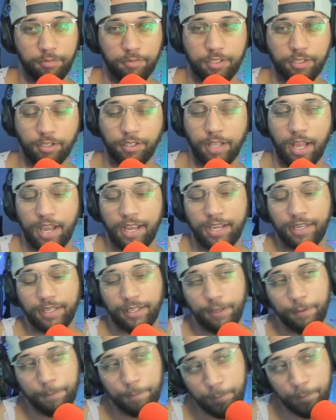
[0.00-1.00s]
So, like,
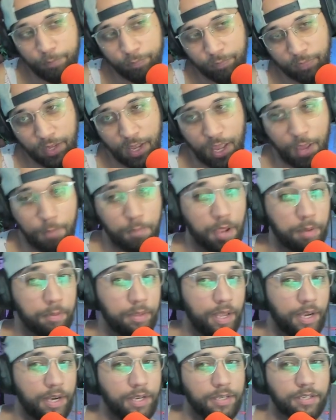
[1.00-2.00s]
and maybe
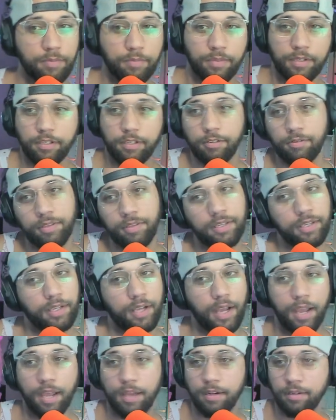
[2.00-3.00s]
that has something to do with it.
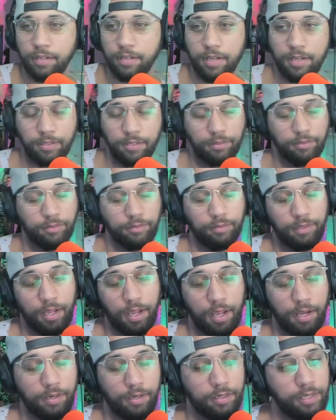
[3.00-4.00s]
I don't know.
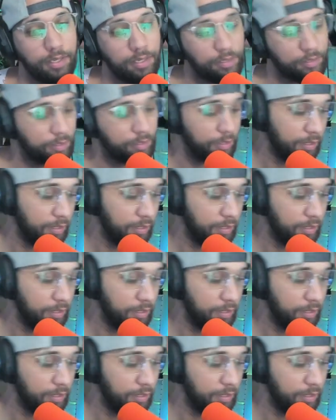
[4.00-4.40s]
I don't know.